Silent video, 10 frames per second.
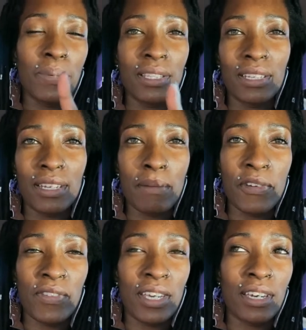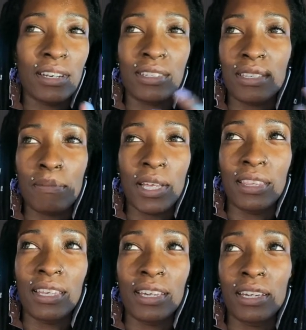put the name of it here because I'm
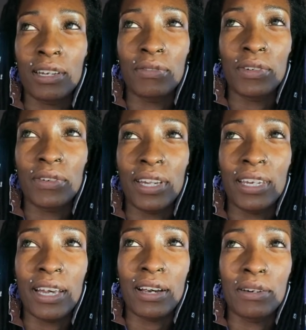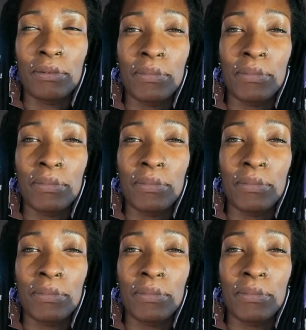not thinking of it right now,